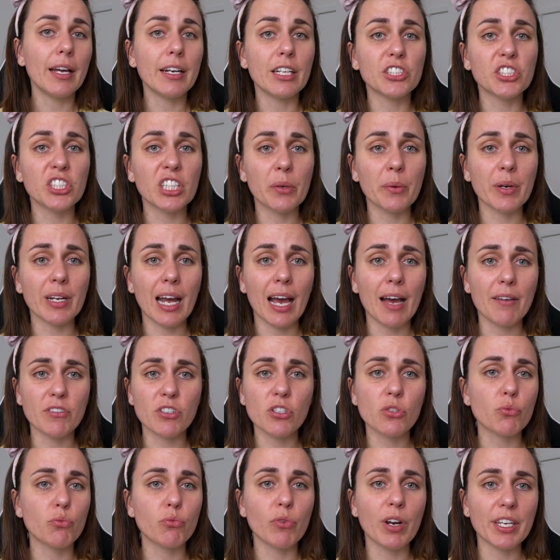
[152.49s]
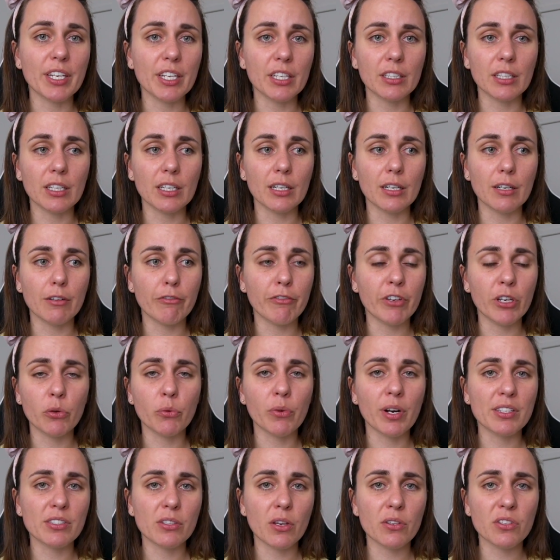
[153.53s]
Additionally, we're going to have just regular field
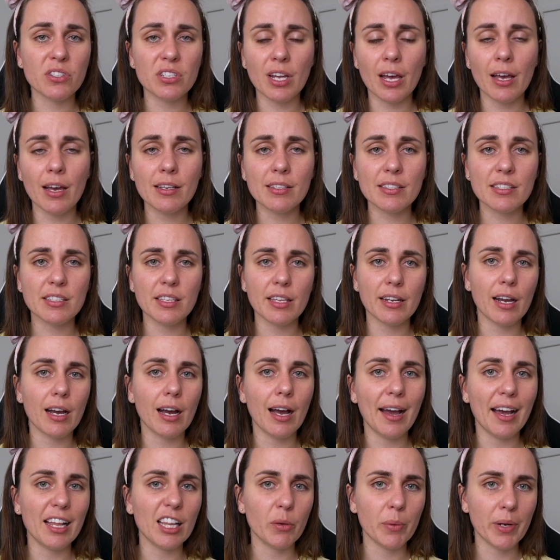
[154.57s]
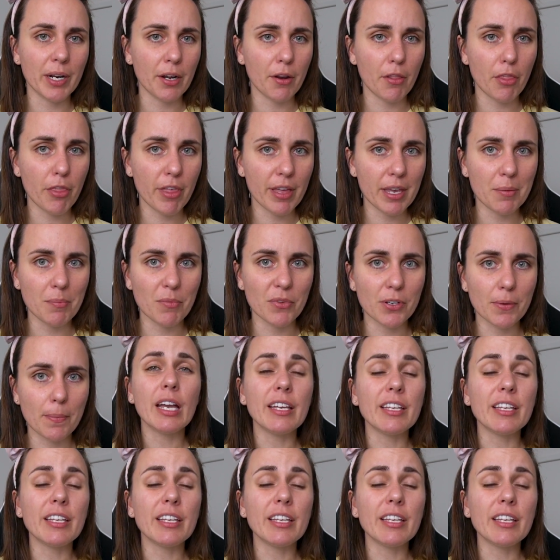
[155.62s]
research tasks that are Halloween themed.